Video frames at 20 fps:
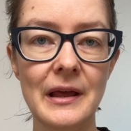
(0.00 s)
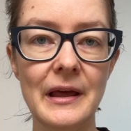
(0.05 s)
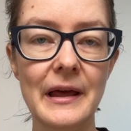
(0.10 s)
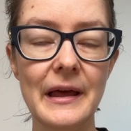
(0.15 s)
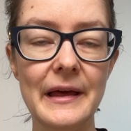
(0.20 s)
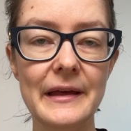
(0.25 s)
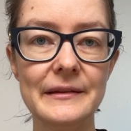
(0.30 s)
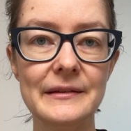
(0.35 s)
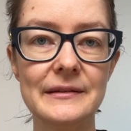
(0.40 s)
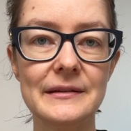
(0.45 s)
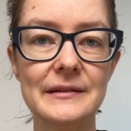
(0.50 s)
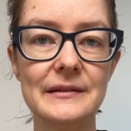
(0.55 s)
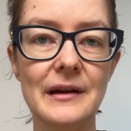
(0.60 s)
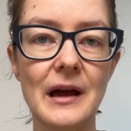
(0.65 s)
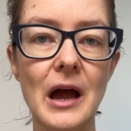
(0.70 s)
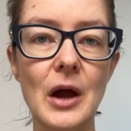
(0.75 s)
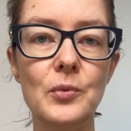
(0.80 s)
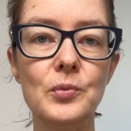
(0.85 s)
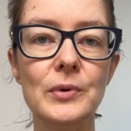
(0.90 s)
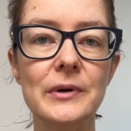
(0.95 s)
and
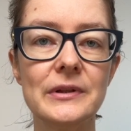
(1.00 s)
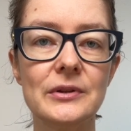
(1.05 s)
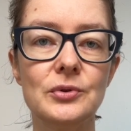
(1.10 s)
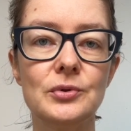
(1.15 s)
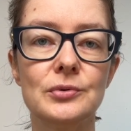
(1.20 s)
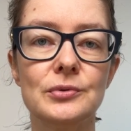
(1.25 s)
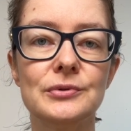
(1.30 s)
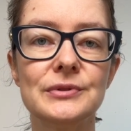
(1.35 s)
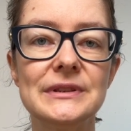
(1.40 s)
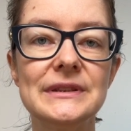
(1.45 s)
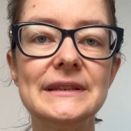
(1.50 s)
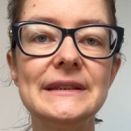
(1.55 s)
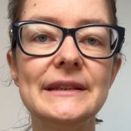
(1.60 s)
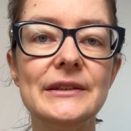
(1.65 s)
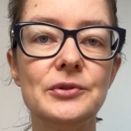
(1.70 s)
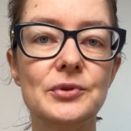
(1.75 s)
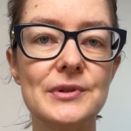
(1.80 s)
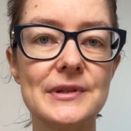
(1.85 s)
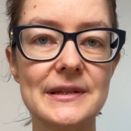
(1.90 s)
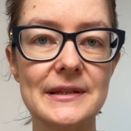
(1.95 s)
I want to see
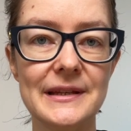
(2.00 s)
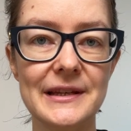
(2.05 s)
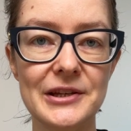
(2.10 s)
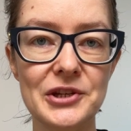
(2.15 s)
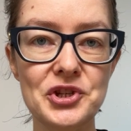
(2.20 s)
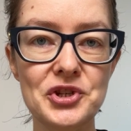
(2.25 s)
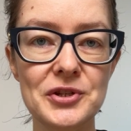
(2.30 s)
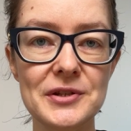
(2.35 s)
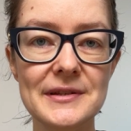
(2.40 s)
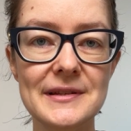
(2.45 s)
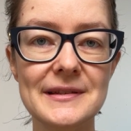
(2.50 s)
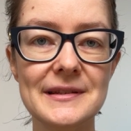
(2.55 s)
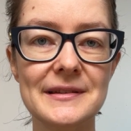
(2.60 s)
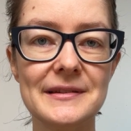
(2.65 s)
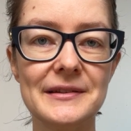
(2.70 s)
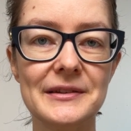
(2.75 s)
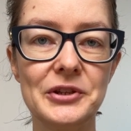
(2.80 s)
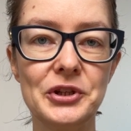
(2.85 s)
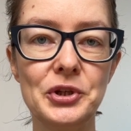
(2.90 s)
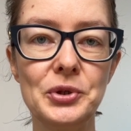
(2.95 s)
your
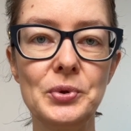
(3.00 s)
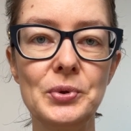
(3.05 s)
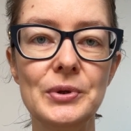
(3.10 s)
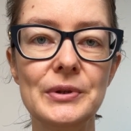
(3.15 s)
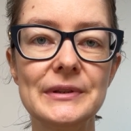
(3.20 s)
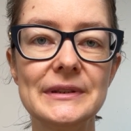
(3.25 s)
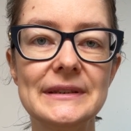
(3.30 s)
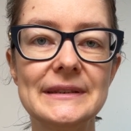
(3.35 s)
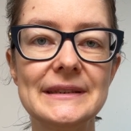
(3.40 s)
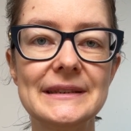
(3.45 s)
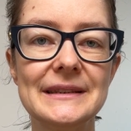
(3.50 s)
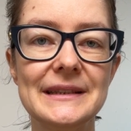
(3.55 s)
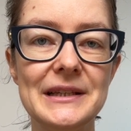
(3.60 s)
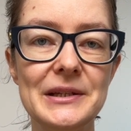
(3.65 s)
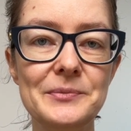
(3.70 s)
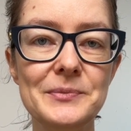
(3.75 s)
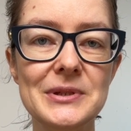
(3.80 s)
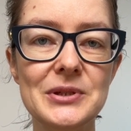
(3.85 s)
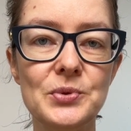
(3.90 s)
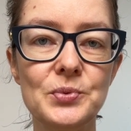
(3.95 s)
sketches, your
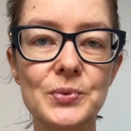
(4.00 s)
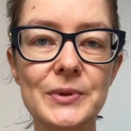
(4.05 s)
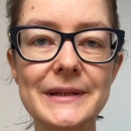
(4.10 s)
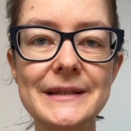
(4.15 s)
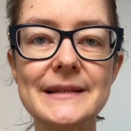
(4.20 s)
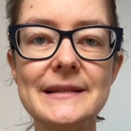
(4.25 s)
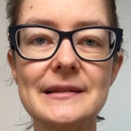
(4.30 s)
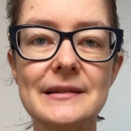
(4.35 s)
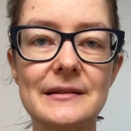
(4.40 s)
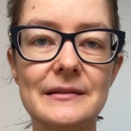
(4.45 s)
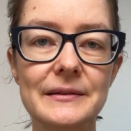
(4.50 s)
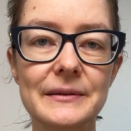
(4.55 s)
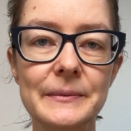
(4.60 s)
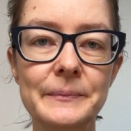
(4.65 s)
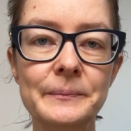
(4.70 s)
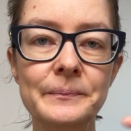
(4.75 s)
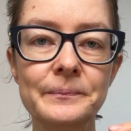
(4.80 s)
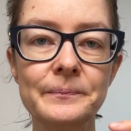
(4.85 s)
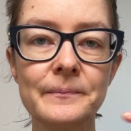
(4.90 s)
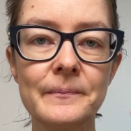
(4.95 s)
schemes with
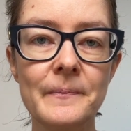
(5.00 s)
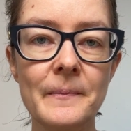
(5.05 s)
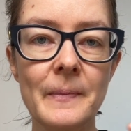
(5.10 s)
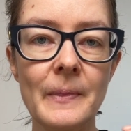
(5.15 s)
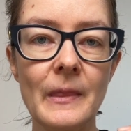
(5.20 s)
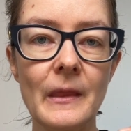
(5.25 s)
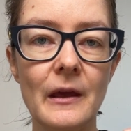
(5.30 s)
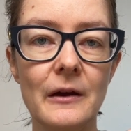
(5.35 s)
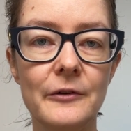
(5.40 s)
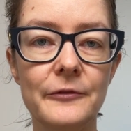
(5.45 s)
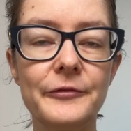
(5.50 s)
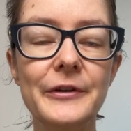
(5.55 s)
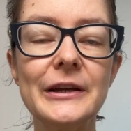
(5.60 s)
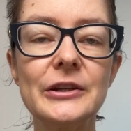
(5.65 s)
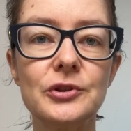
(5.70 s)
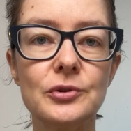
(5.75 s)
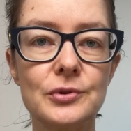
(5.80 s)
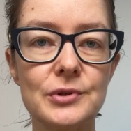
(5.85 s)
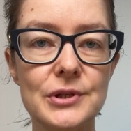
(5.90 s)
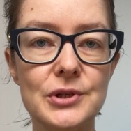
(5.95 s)

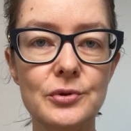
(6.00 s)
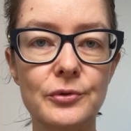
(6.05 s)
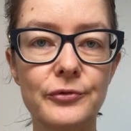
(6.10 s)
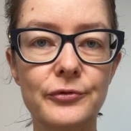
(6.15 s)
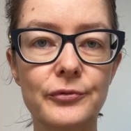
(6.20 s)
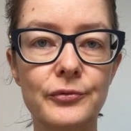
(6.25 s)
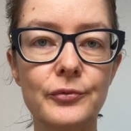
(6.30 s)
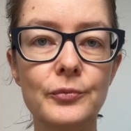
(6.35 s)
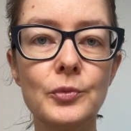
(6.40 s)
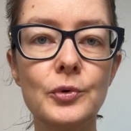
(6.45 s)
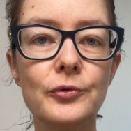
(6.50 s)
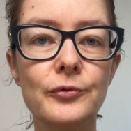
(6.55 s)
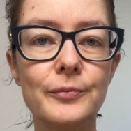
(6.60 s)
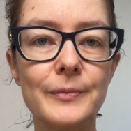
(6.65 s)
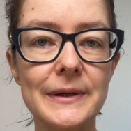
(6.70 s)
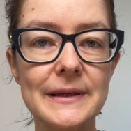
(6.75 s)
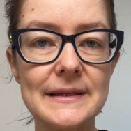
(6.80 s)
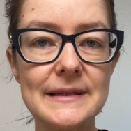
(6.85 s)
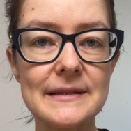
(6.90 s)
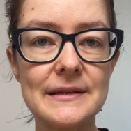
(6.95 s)
vectors of
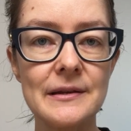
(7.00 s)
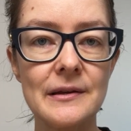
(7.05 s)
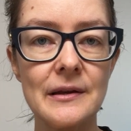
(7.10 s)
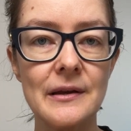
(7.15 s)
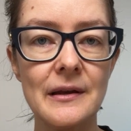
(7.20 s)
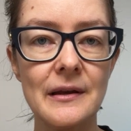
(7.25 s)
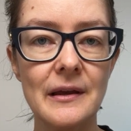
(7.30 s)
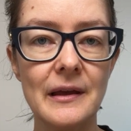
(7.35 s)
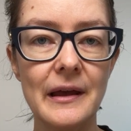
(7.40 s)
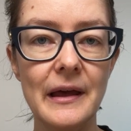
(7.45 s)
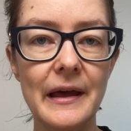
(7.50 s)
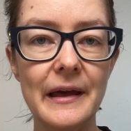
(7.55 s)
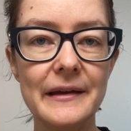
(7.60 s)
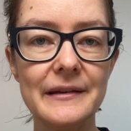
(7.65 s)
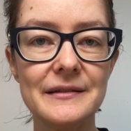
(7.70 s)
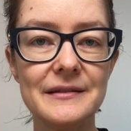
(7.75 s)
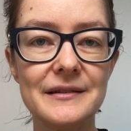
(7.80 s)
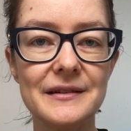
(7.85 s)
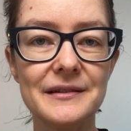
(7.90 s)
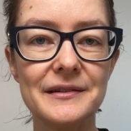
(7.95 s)
movements,
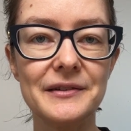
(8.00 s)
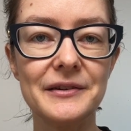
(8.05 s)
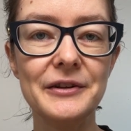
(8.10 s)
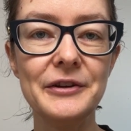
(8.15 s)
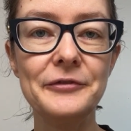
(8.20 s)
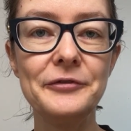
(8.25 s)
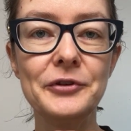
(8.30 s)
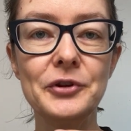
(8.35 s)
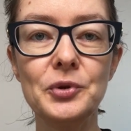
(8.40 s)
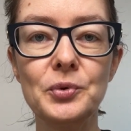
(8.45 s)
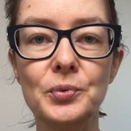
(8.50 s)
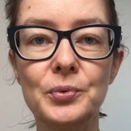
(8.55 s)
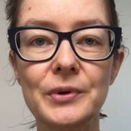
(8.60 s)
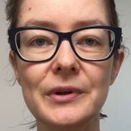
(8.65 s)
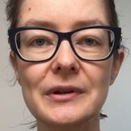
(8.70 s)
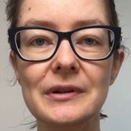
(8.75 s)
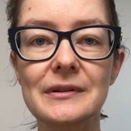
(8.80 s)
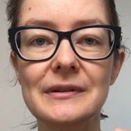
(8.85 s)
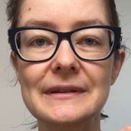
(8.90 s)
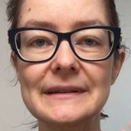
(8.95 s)
and if you
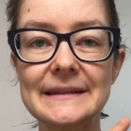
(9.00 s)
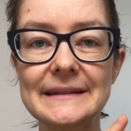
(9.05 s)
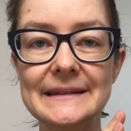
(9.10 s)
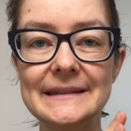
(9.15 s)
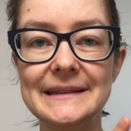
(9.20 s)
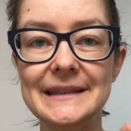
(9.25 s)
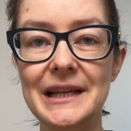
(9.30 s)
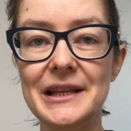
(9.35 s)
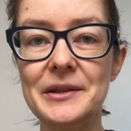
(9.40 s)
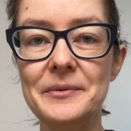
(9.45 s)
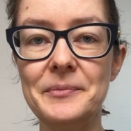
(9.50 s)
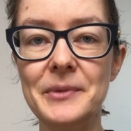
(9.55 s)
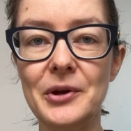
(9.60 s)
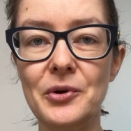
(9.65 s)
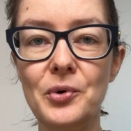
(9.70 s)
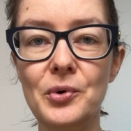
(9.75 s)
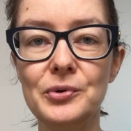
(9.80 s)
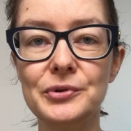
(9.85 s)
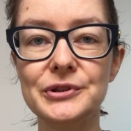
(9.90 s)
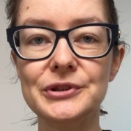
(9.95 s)
will send me
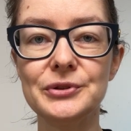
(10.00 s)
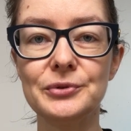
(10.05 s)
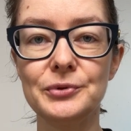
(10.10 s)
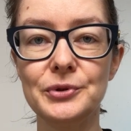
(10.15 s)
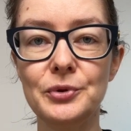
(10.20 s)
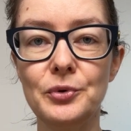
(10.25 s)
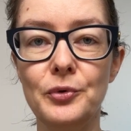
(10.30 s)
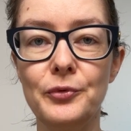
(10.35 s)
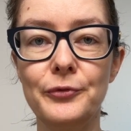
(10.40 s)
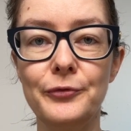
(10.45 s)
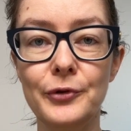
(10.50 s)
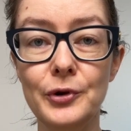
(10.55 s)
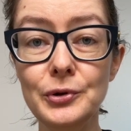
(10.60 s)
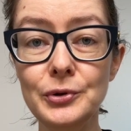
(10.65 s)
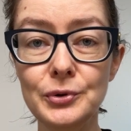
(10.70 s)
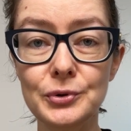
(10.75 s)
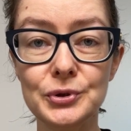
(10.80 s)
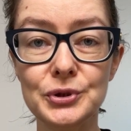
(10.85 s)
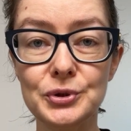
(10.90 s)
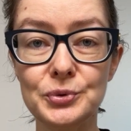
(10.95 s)
also your
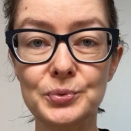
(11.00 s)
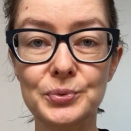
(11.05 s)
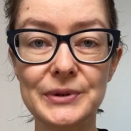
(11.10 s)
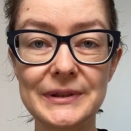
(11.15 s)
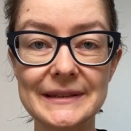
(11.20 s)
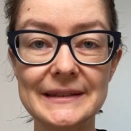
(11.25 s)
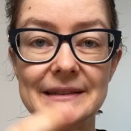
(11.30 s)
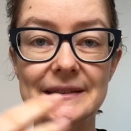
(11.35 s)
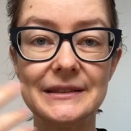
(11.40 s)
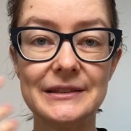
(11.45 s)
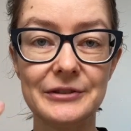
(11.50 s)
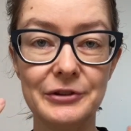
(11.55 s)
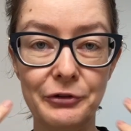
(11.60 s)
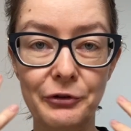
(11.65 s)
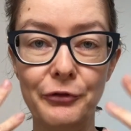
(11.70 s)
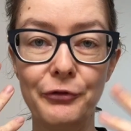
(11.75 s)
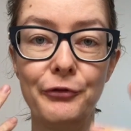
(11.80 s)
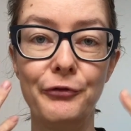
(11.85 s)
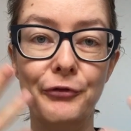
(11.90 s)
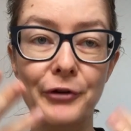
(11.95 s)
photos with
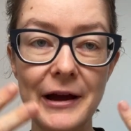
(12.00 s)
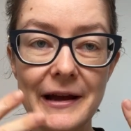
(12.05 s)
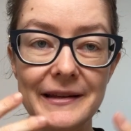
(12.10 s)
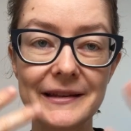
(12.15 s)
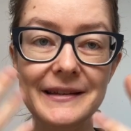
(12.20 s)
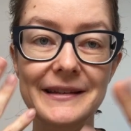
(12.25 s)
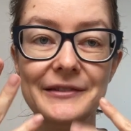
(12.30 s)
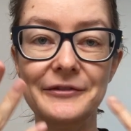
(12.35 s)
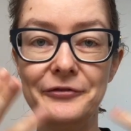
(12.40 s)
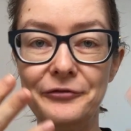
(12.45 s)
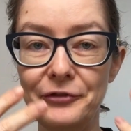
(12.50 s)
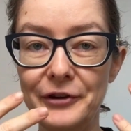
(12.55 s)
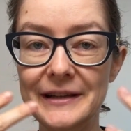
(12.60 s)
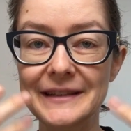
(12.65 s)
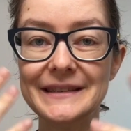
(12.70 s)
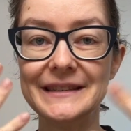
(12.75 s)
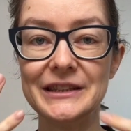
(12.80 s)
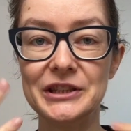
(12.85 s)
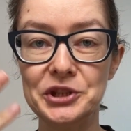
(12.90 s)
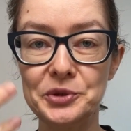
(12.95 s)
funny
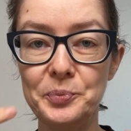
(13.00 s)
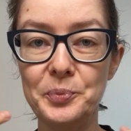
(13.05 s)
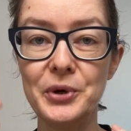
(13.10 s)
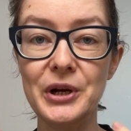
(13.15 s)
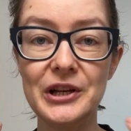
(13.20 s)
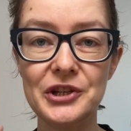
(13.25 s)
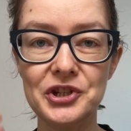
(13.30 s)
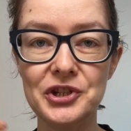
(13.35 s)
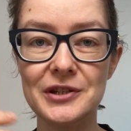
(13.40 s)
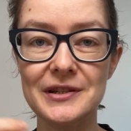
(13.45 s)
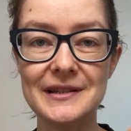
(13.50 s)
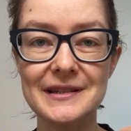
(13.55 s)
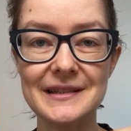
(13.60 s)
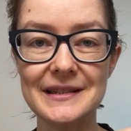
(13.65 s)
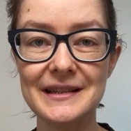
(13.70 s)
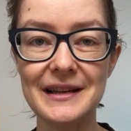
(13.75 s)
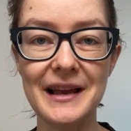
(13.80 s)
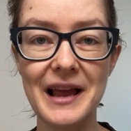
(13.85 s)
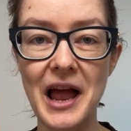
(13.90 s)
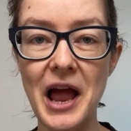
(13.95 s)
face
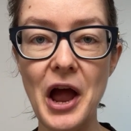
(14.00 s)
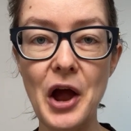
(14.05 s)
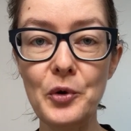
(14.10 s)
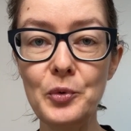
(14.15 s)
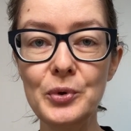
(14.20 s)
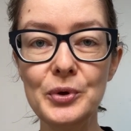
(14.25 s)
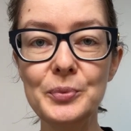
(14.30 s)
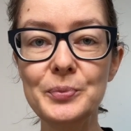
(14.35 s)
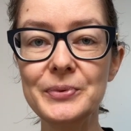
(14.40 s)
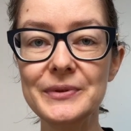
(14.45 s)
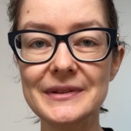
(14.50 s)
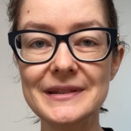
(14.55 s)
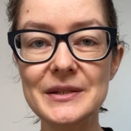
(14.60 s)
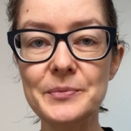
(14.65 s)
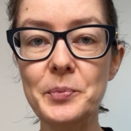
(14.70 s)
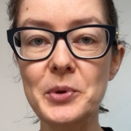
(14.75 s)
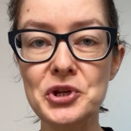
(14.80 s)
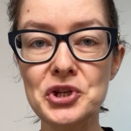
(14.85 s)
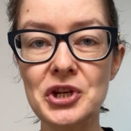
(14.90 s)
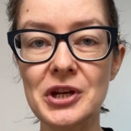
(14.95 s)
expressions, I will be
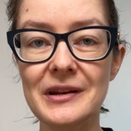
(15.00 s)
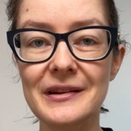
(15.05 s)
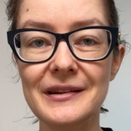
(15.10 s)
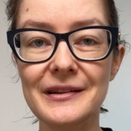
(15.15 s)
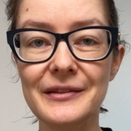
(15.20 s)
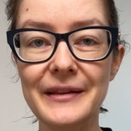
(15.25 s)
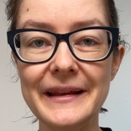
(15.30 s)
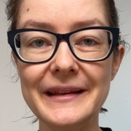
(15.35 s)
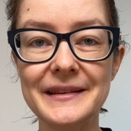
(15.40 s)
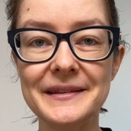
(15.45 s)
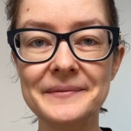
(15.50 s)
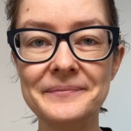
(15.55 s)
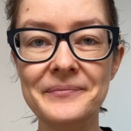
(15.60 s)
especially glad,